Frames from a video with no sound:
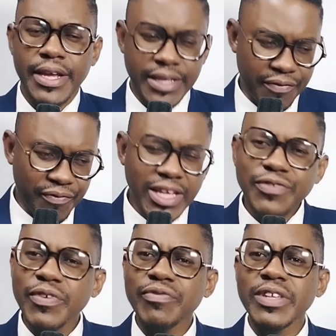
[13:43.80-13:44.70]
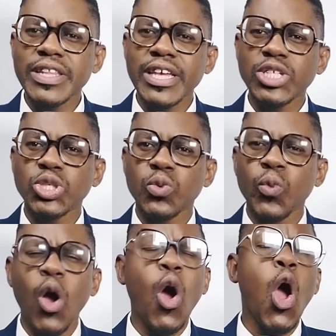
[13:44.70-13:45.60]
The first 15 years
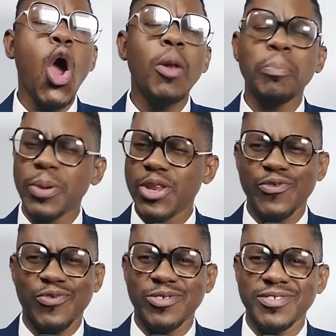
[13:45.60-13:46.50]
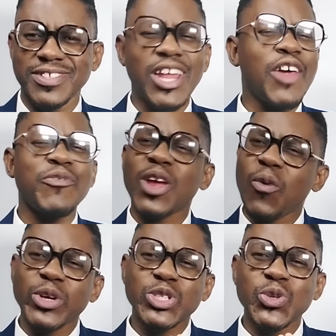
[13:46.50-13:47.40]
were all beautiful. South Africa
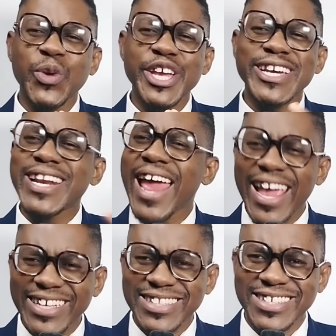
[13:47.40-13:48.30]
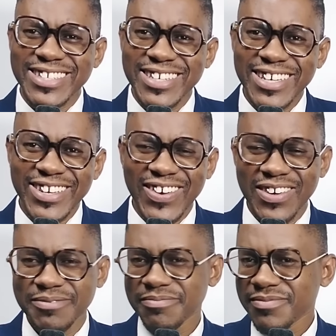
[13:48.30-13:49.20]
was doing great, The
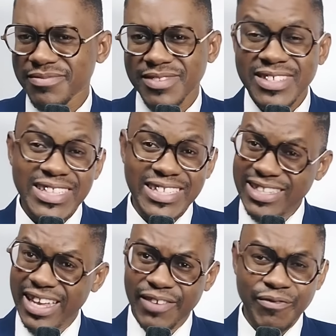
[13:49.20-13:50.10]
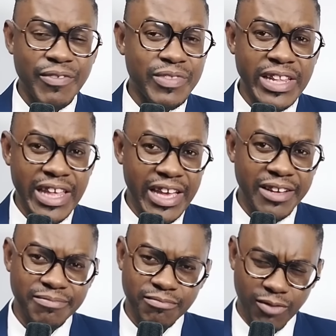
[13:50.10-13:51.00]
second 15 year,
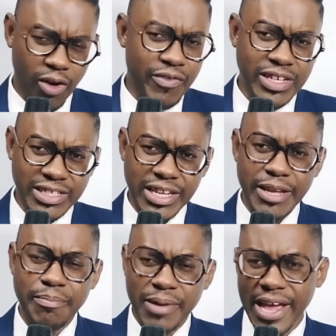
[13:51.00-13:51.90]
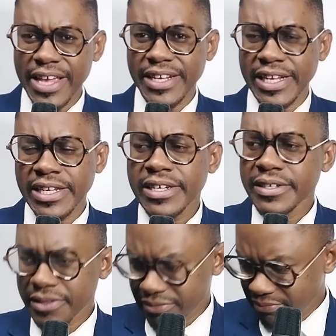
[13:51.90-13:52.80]
obviously implying that
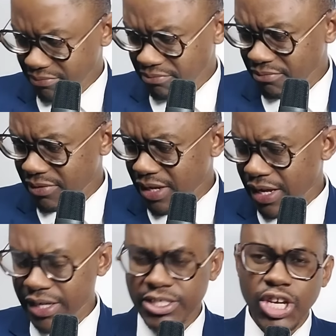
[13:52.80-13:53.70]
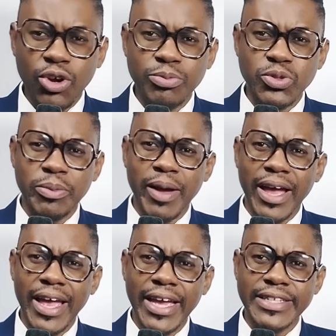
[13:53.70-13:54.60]
Jacob
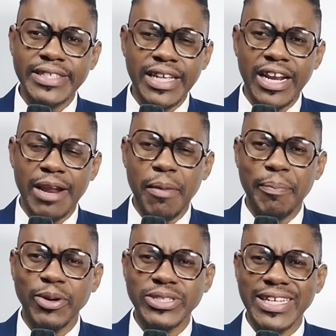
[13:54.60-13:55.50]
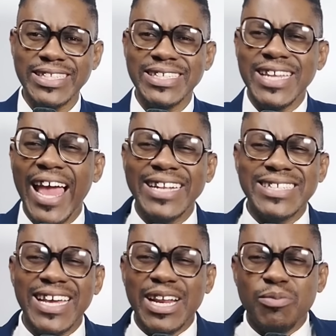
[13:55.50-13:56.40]
Zuma and Cyril Ramaphosa did a
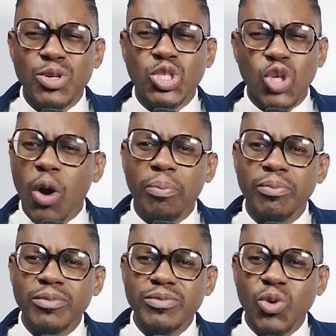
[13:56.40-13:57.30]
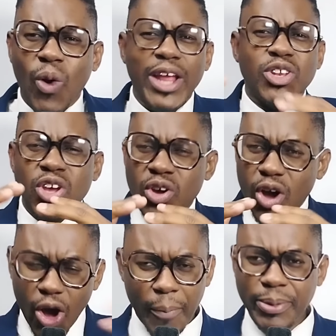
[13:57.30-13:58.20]
terrible job, quite
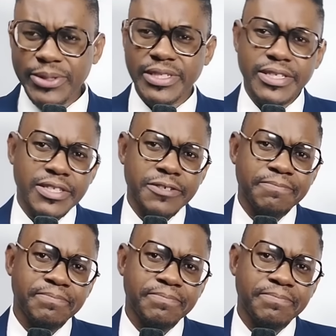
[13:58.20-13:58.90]
opposite.